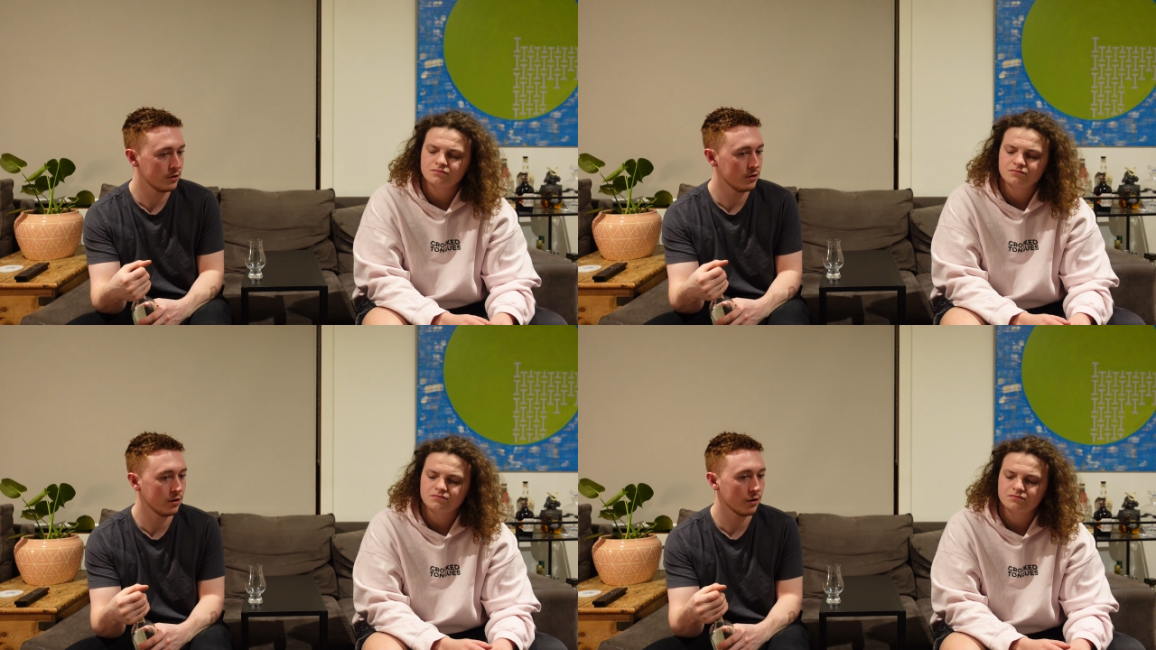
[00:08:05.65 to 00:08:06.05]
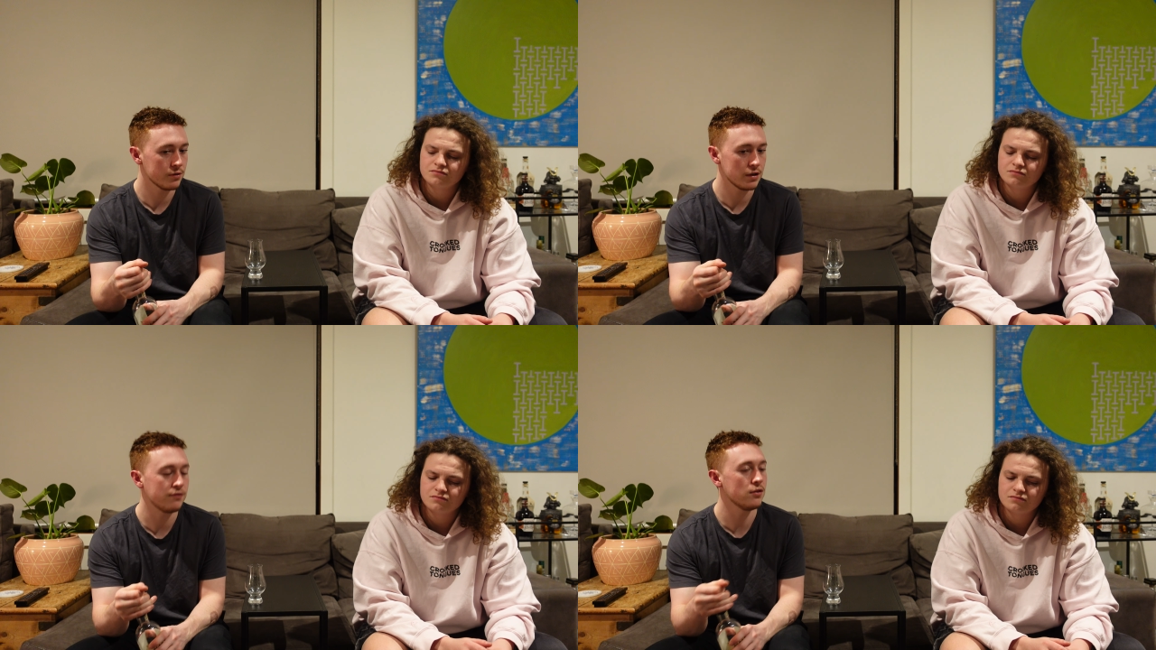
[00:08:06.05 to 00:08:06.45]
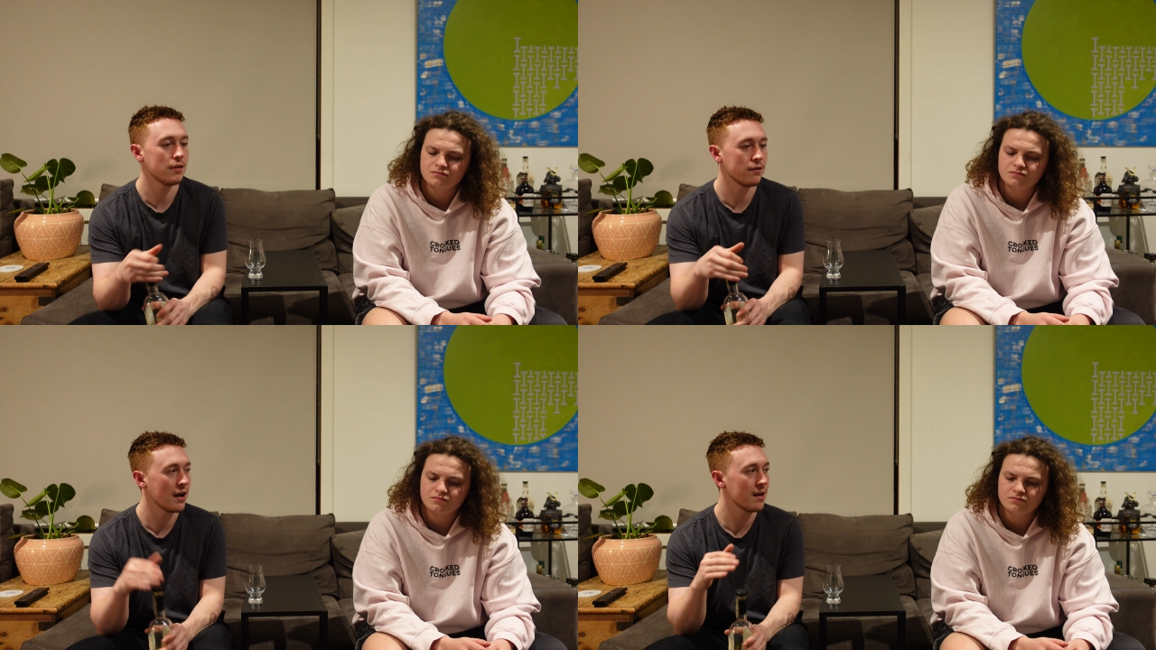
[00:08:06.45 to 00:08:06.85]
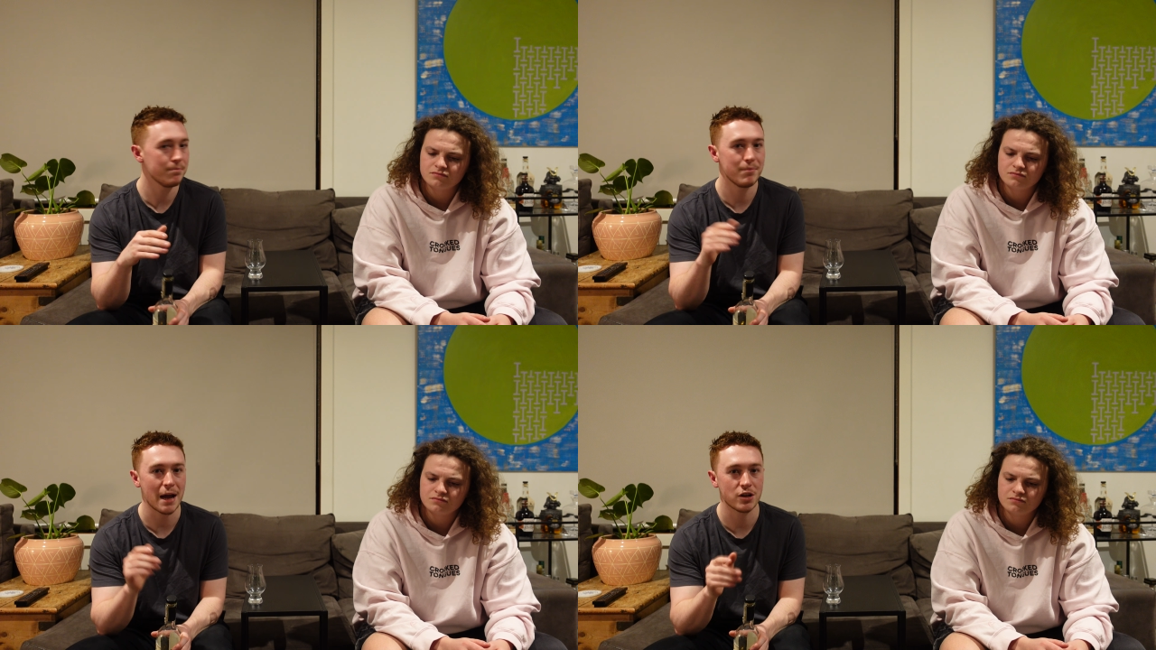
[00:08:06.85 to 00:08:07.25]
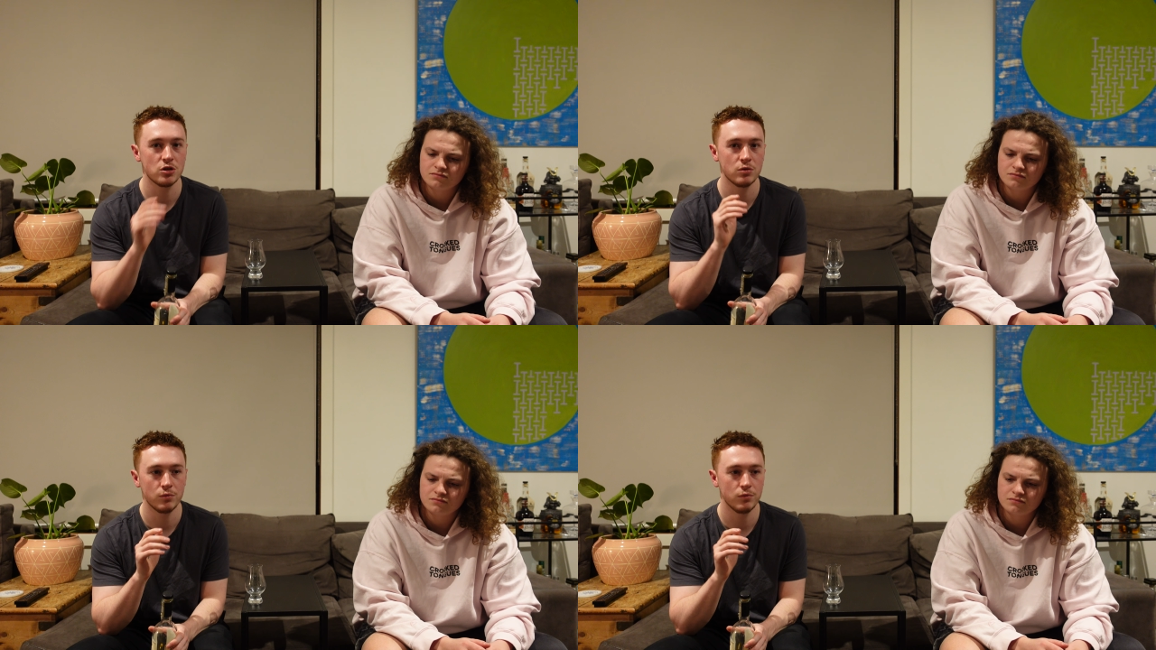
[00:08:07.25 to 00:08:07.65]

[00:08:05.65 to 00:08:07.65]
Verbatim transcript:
Speaker 1: close. If you ever had batch,